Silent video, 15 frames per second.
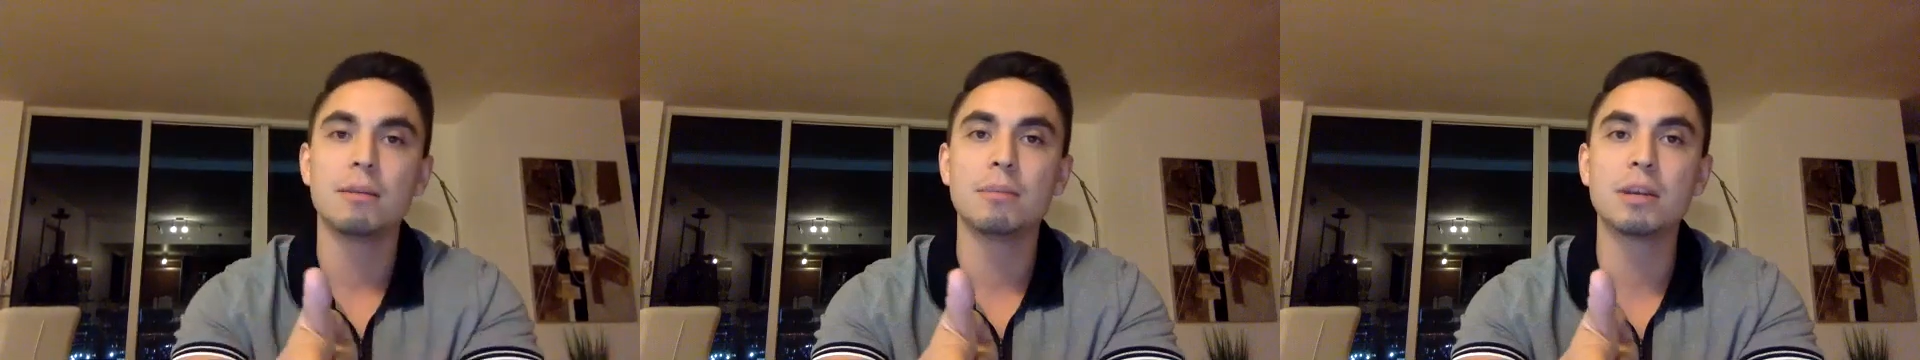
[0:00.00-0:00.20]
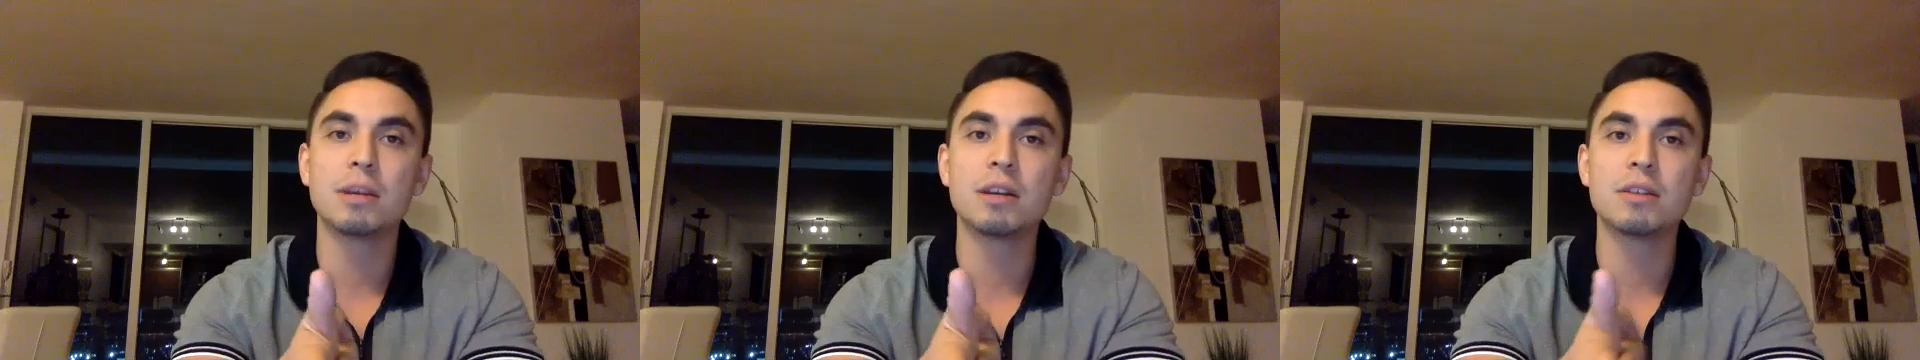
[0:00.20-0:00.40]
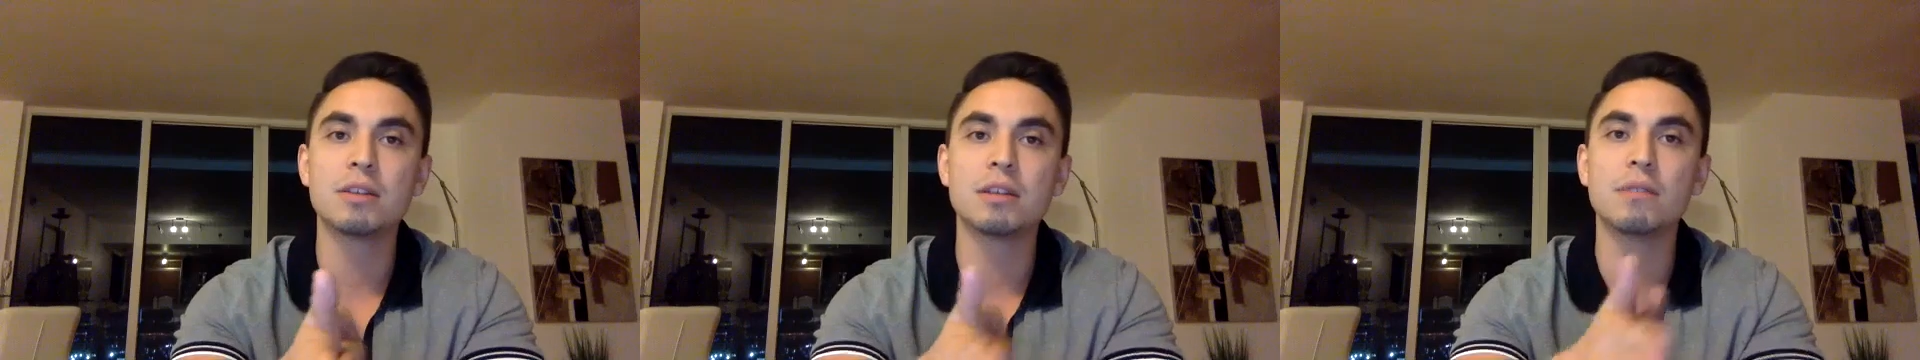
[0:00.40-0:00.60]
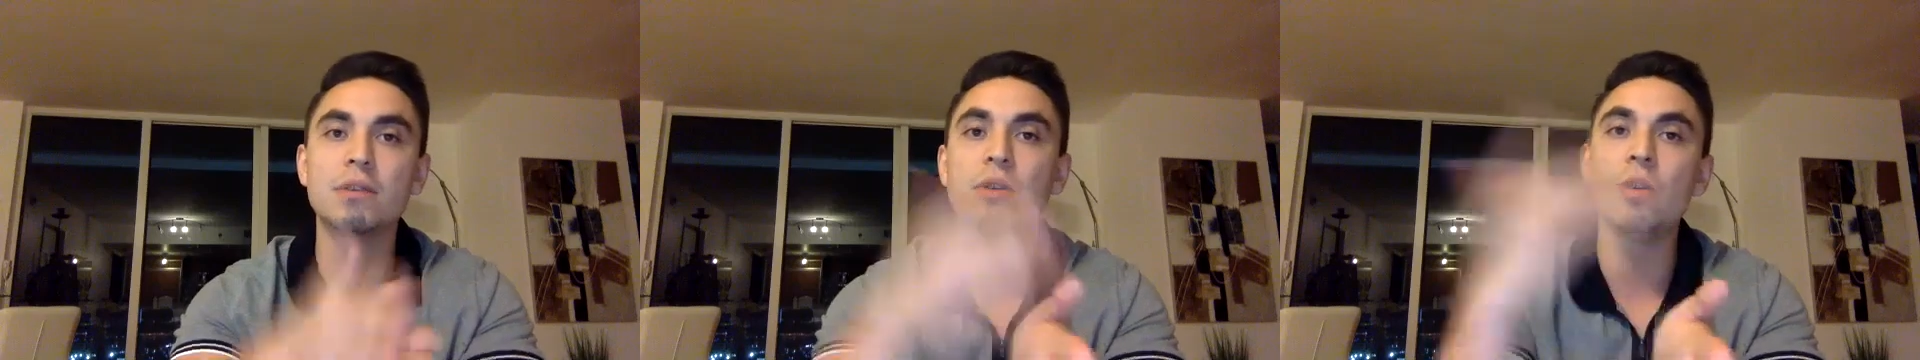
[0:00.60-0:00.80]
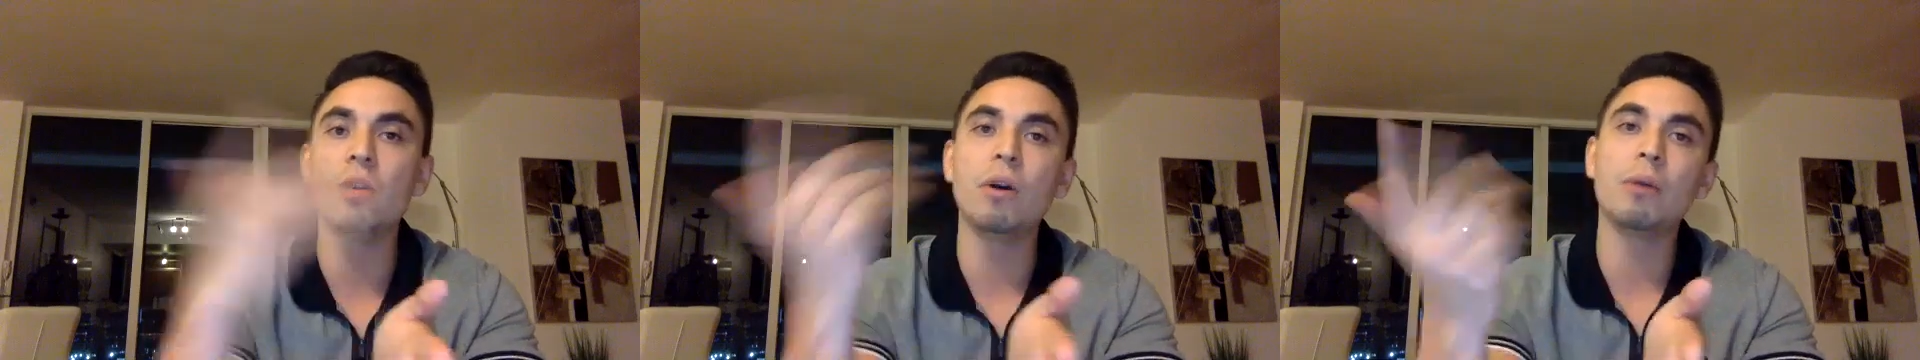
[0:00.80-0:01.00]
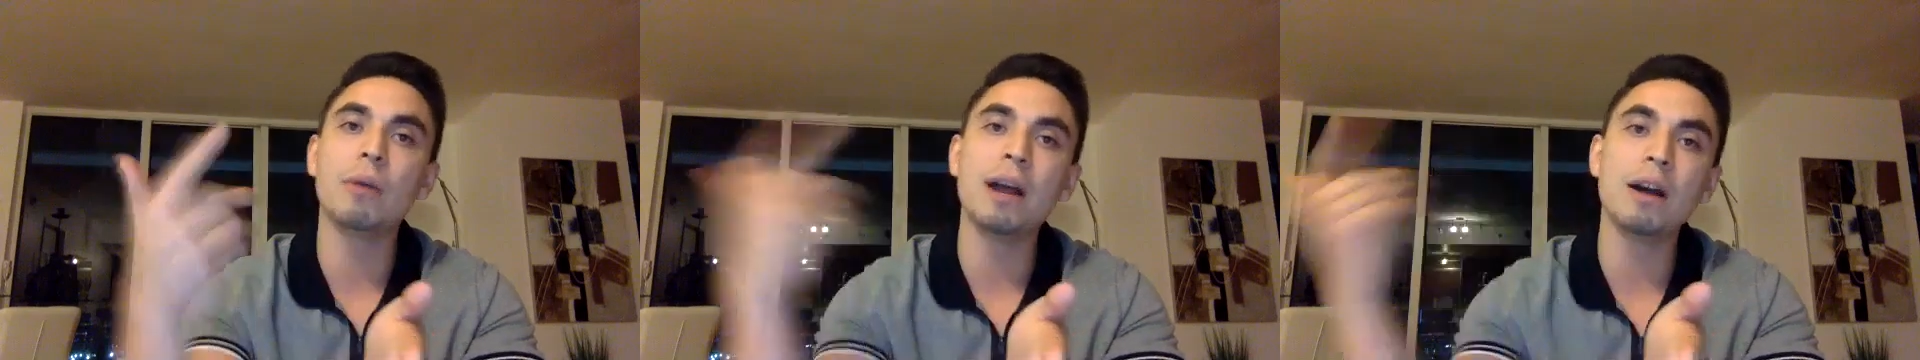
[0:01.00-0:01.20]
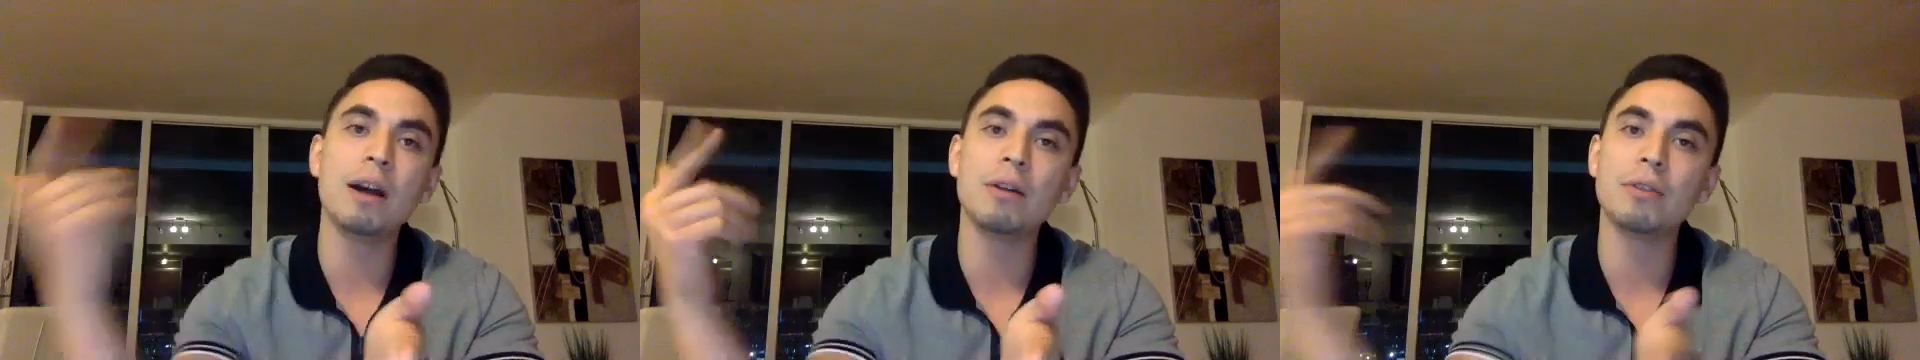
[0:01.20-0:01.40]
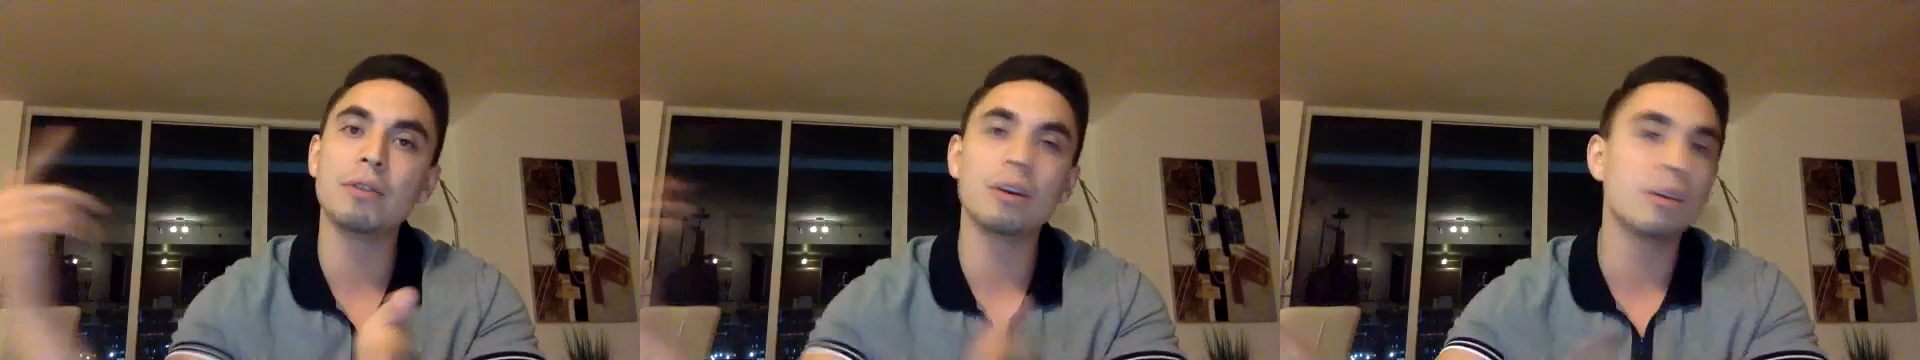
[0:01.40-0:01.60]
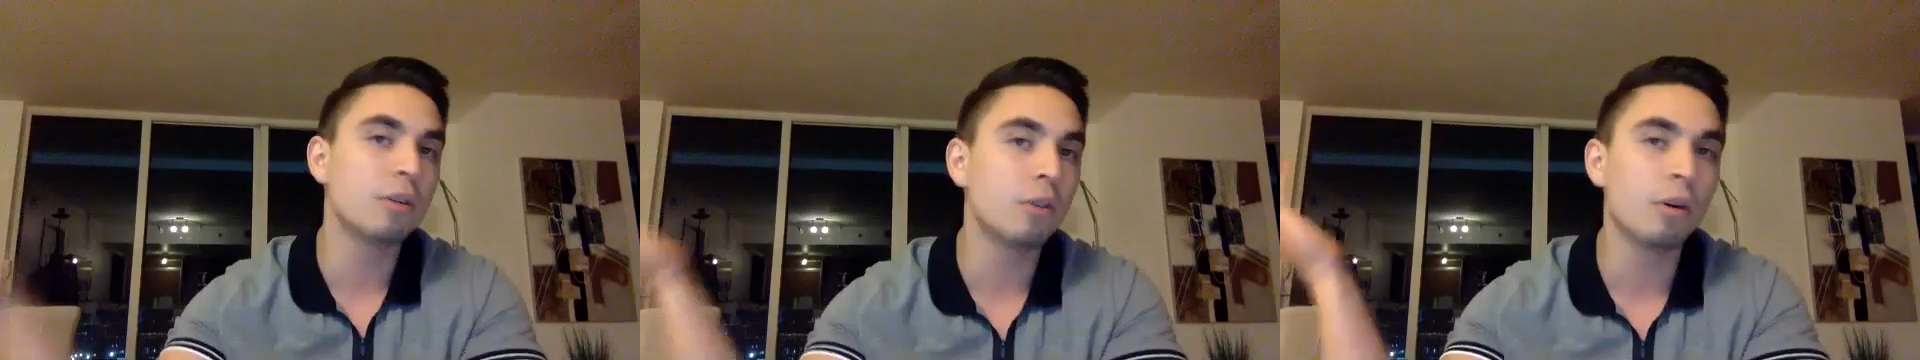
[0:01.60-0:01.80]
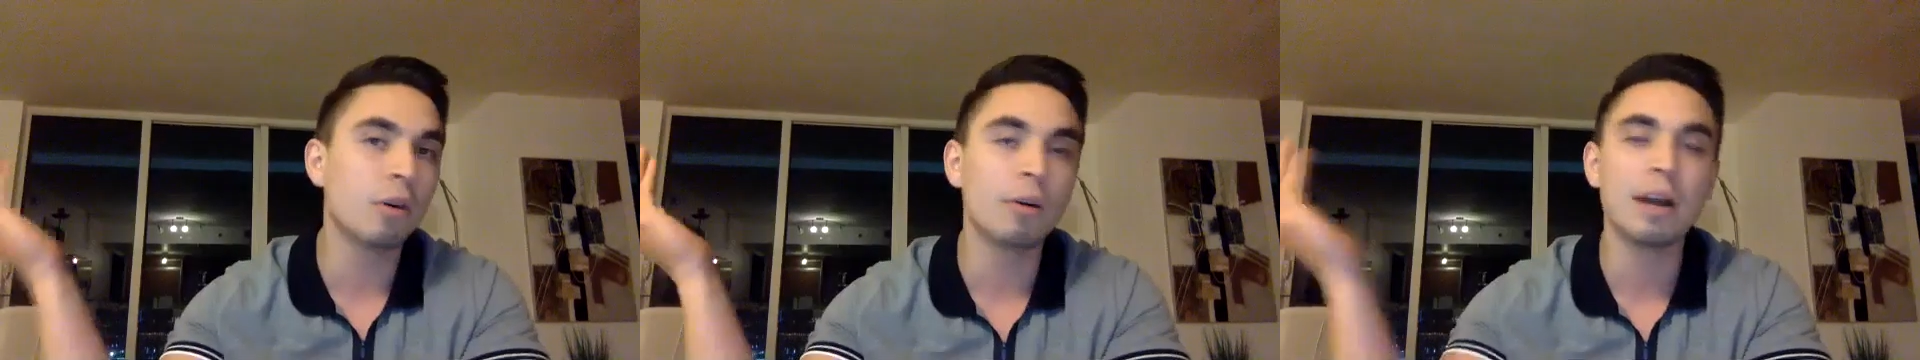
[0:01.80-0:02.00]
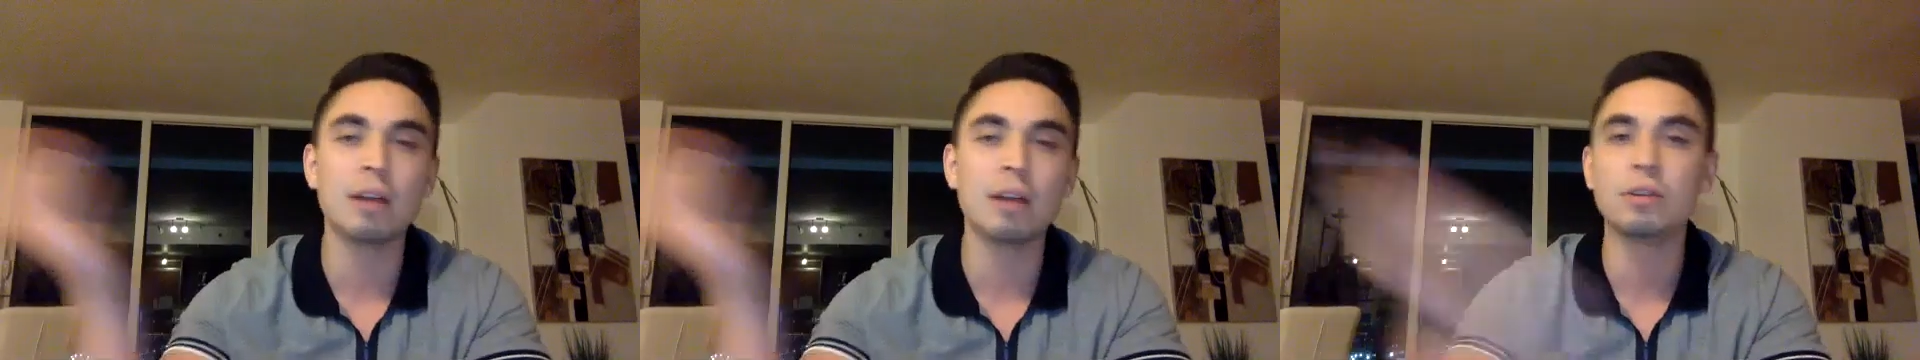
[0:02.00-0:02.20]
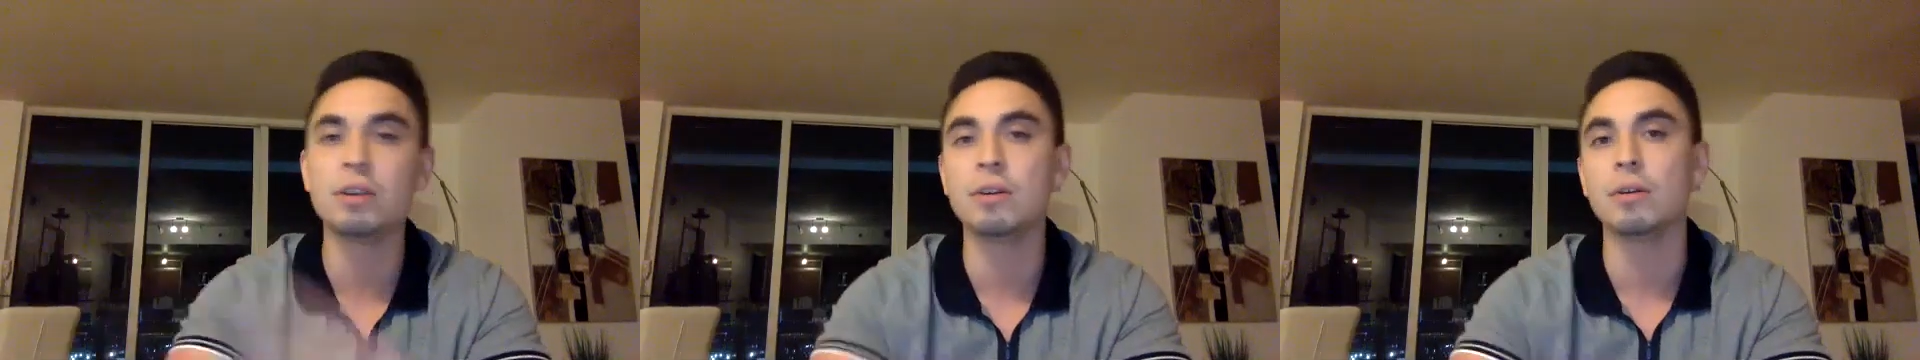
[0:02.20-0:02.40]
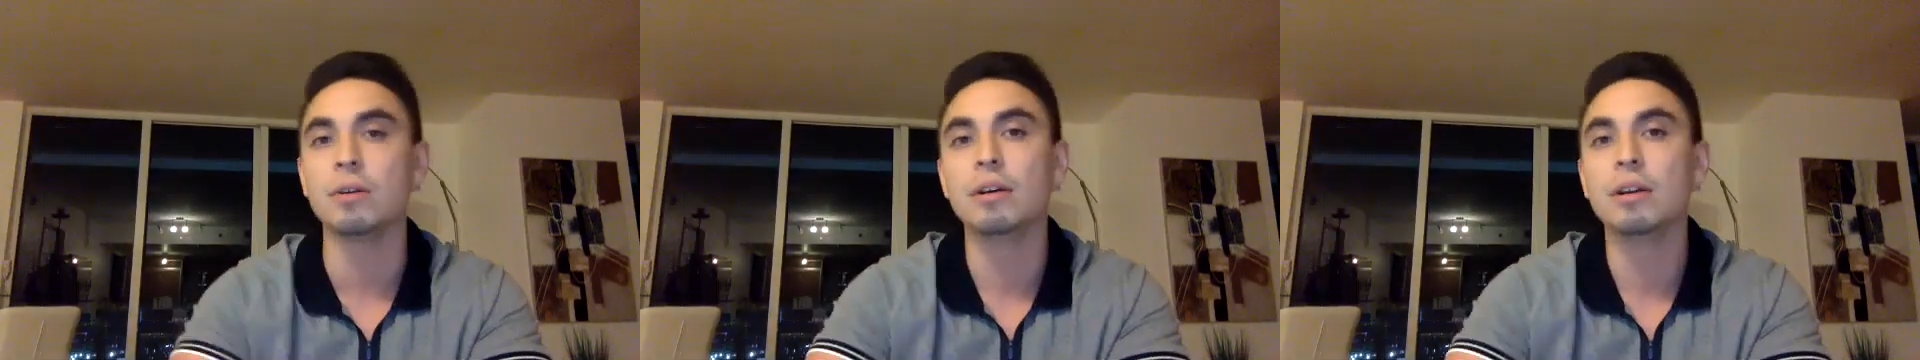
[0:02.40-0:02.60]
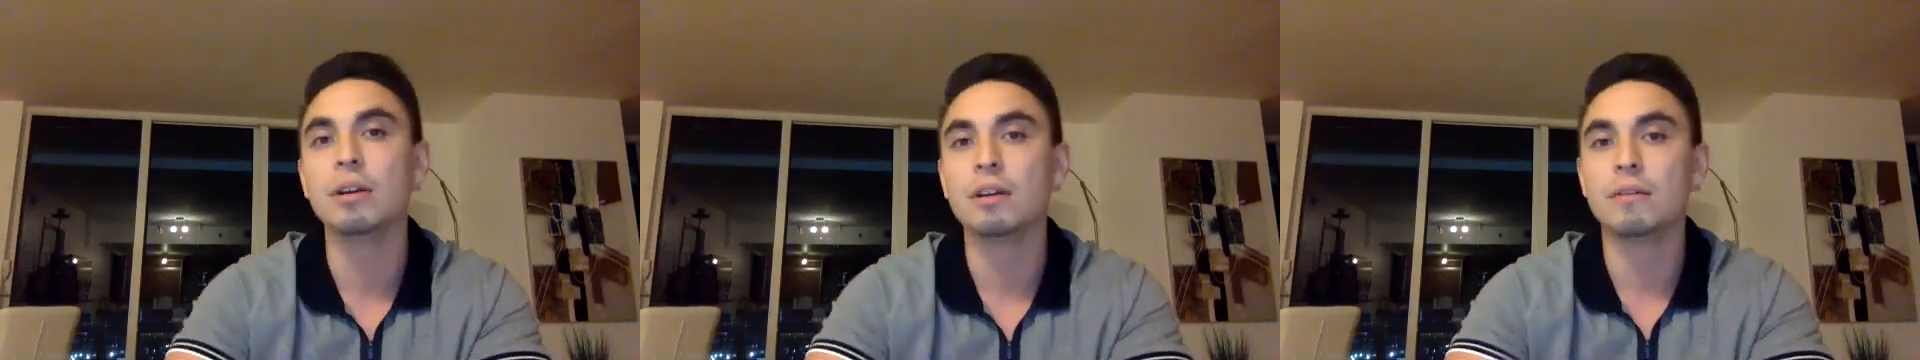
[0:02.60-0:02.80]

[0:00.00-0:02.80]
Because if you go around, they're going to go around you.